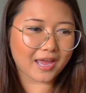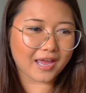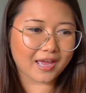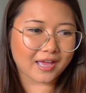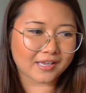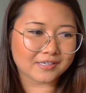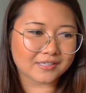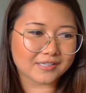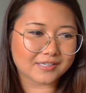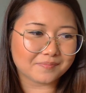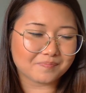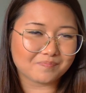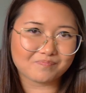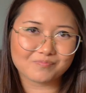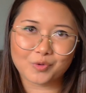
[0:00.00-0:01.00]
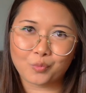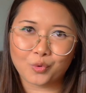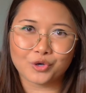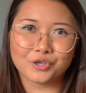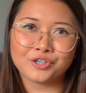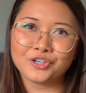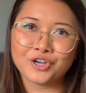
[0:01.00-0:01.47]
and
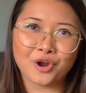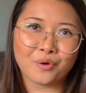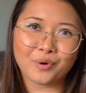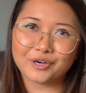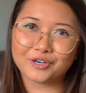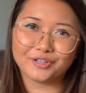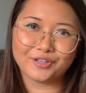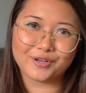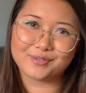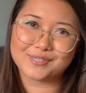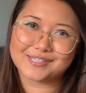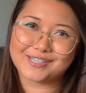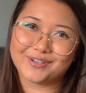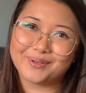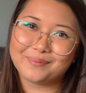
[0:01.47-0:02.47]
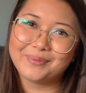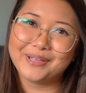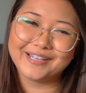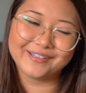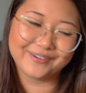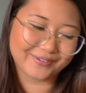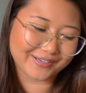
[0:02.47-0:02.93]
we're nowhere close to
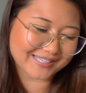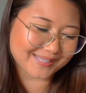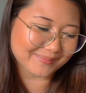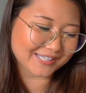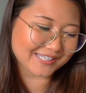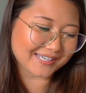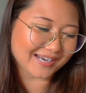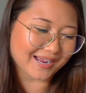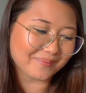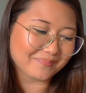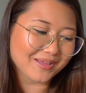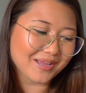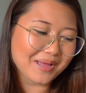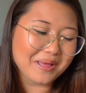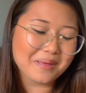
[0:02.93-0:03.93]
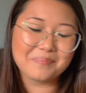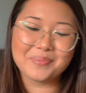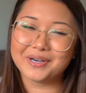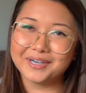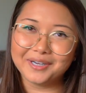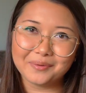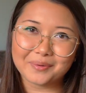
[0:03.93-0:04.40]
it being Christmas time.
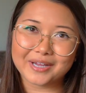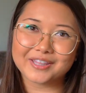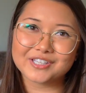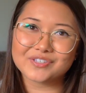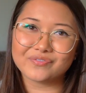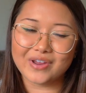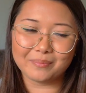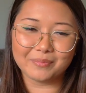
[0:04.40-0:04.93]
But anyway, this